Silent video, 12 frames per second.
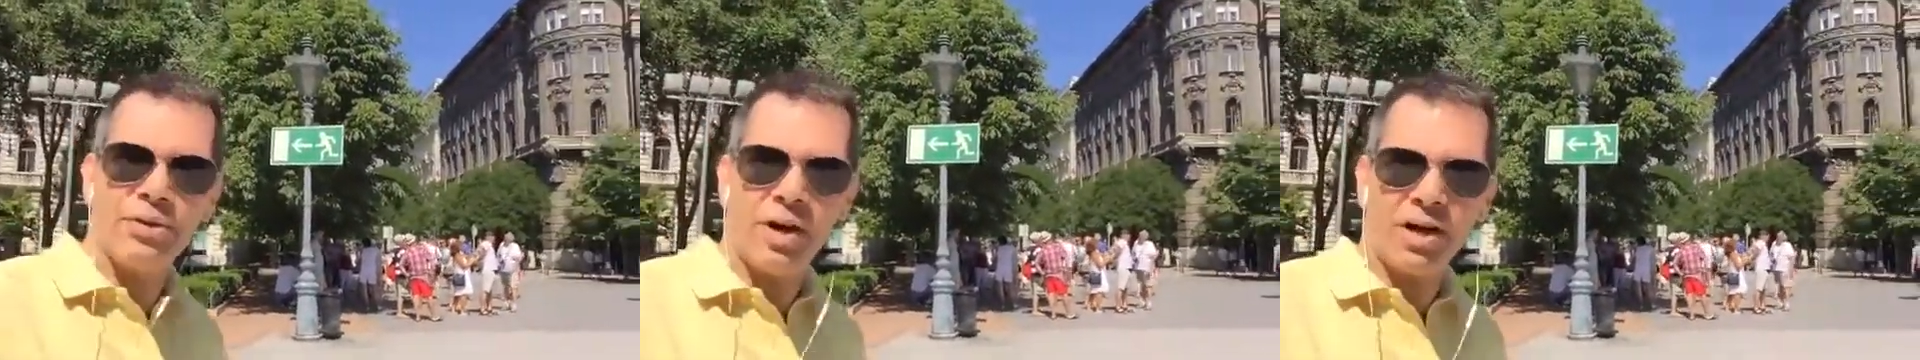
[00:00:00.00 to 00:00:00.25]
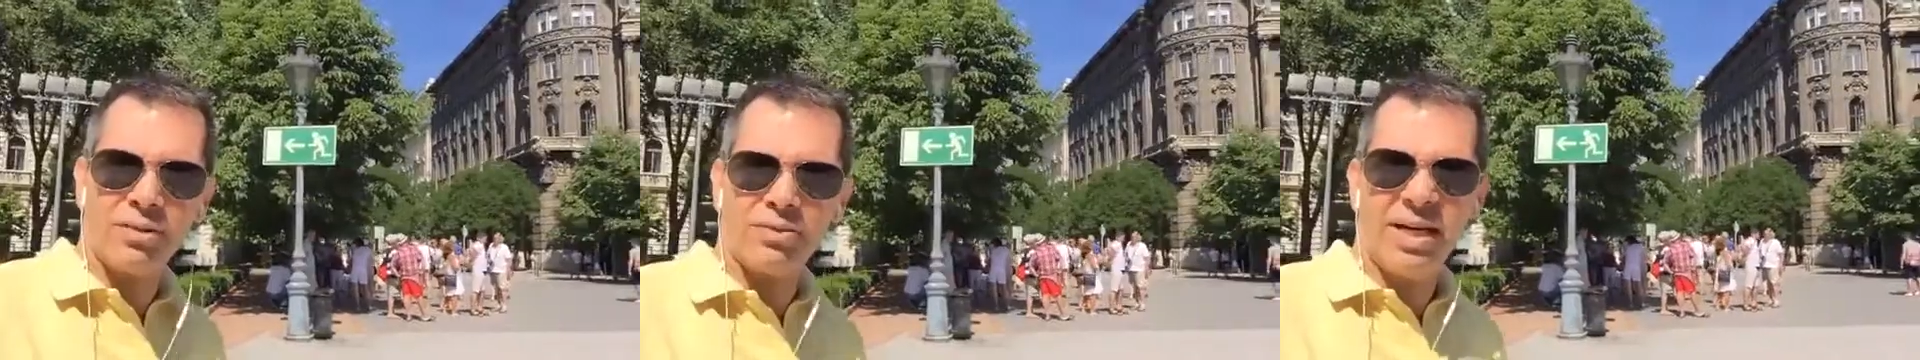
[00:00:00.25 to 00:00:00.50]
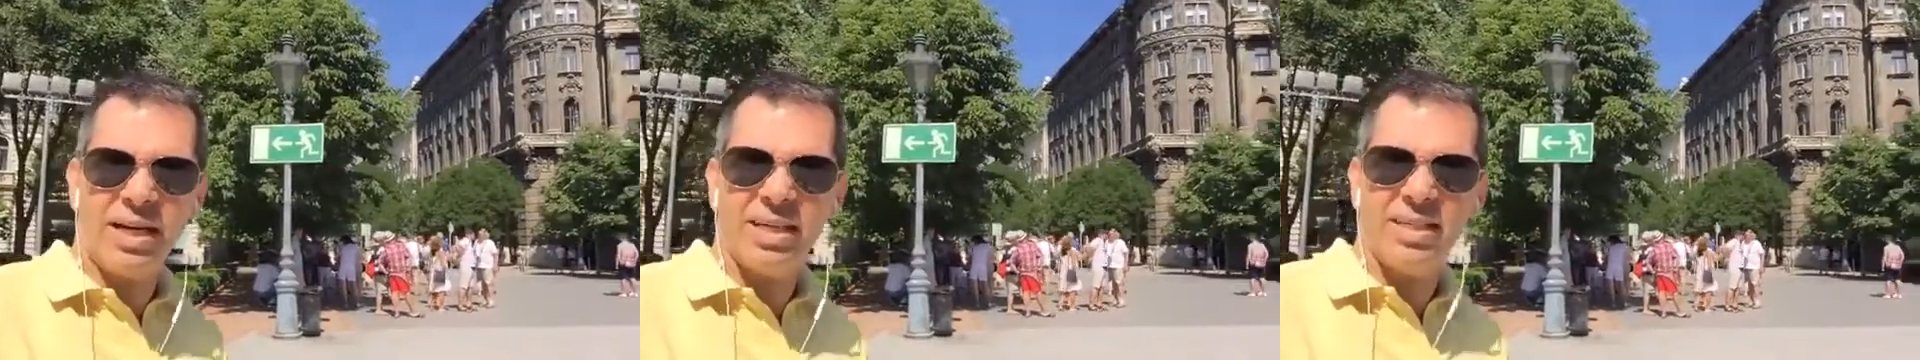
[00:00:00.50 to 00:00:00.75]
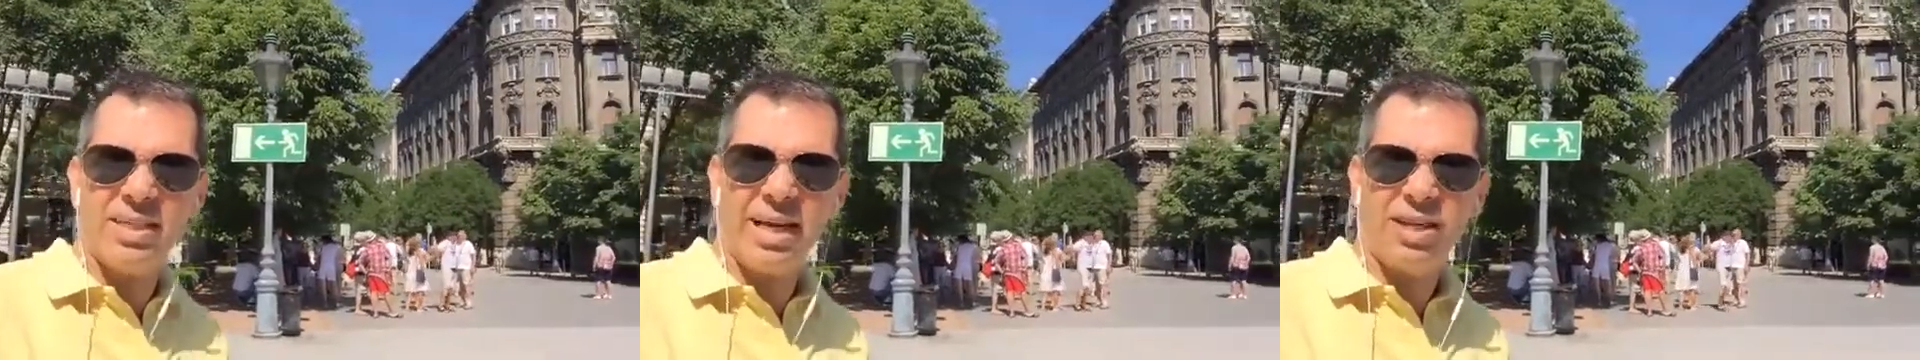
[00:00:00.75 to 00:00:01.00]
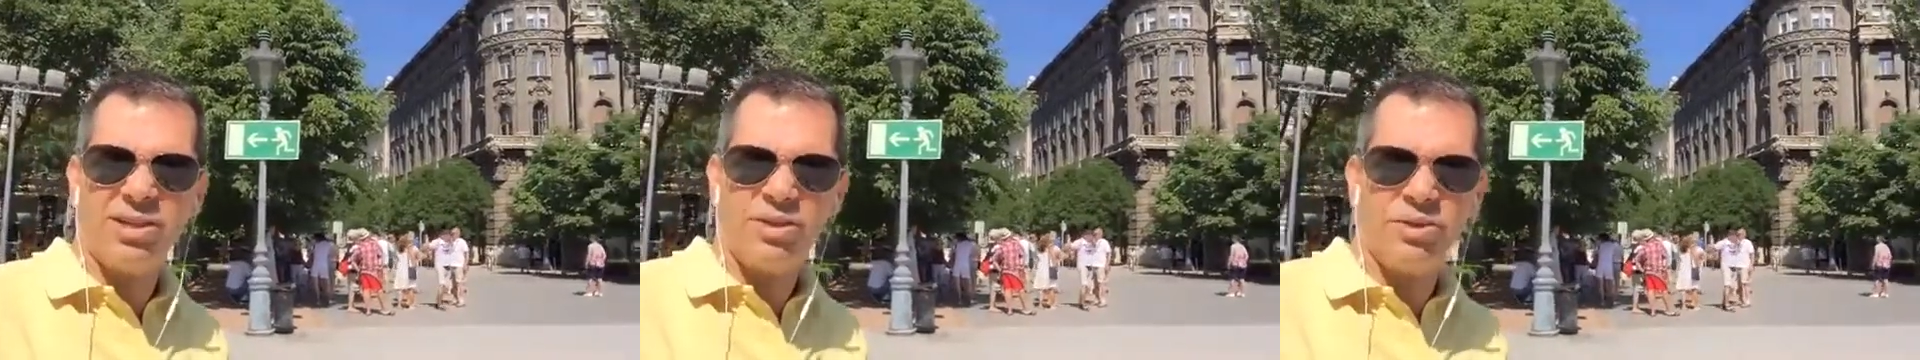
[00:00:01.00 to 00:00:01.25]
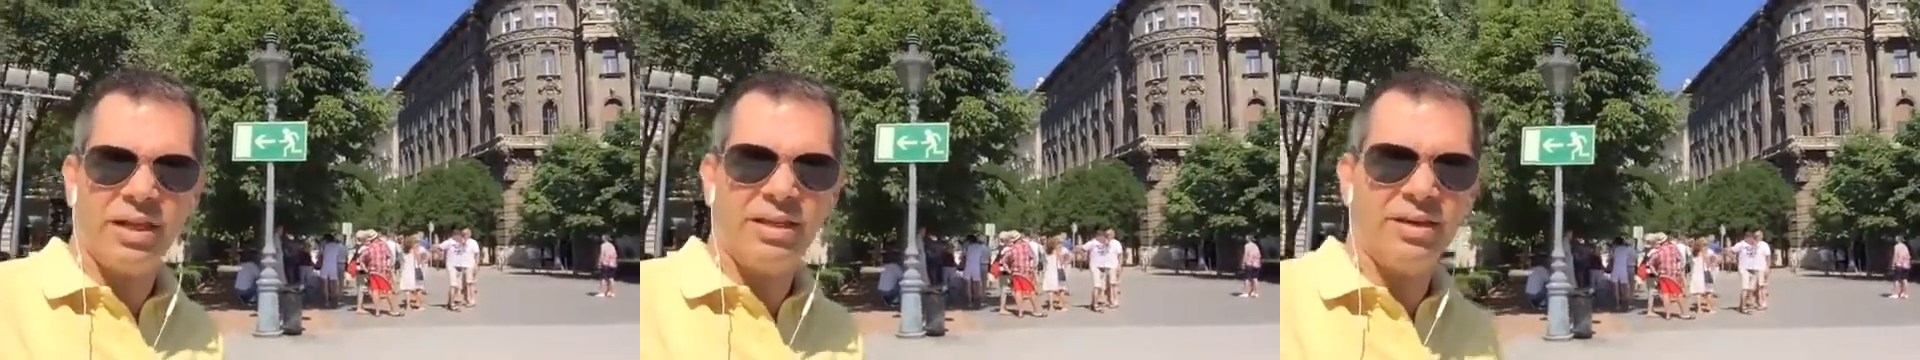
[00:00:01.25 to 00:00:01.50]
Ronald Reagan
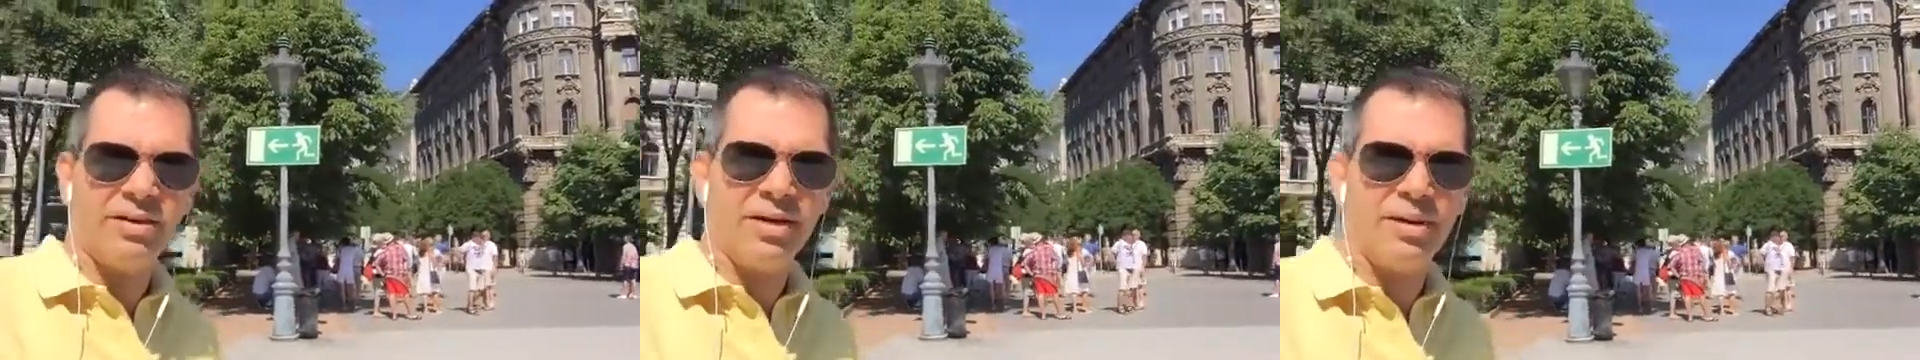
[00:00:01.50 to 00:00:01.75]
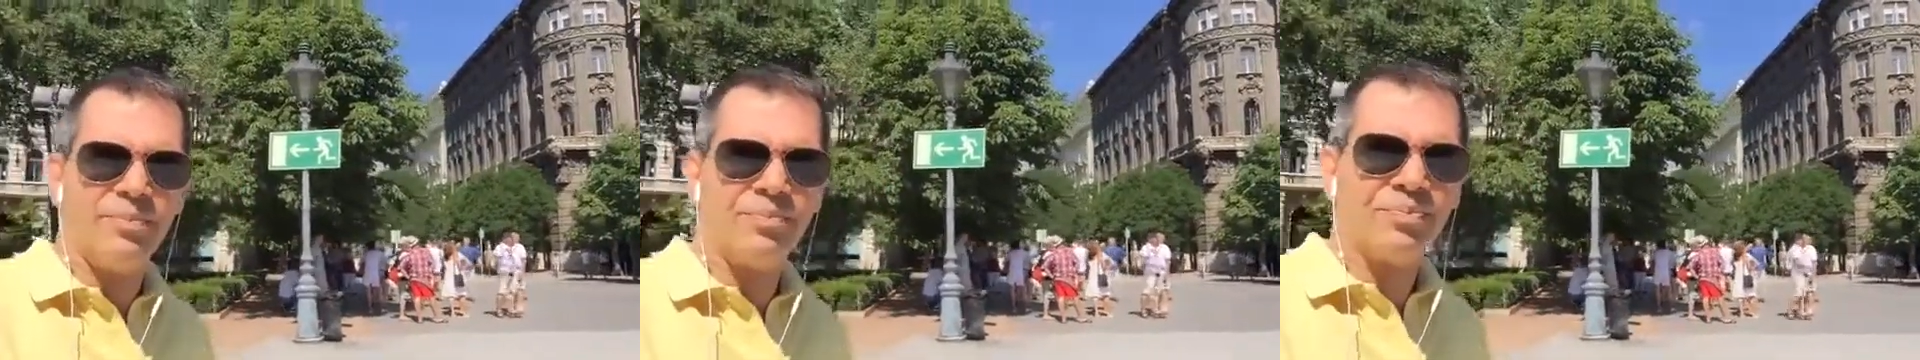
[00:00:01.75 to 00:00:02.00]
statue, and they're